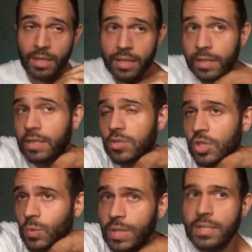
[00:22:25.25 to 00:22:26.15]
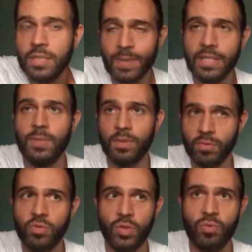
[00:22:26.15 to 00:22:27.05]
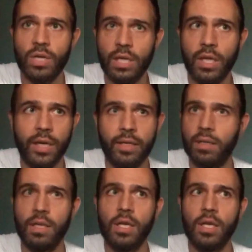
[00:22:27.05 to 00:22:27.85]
I think in 2 weeks it's meant to be to really like